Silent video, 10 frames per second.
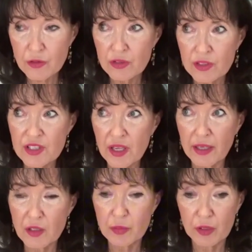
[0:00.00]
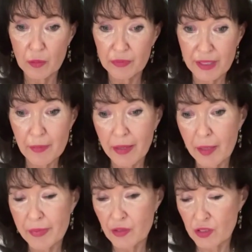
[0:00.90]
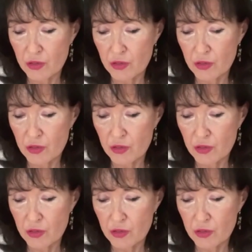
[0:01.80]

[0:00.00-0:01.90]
decide to become a rabbi? Because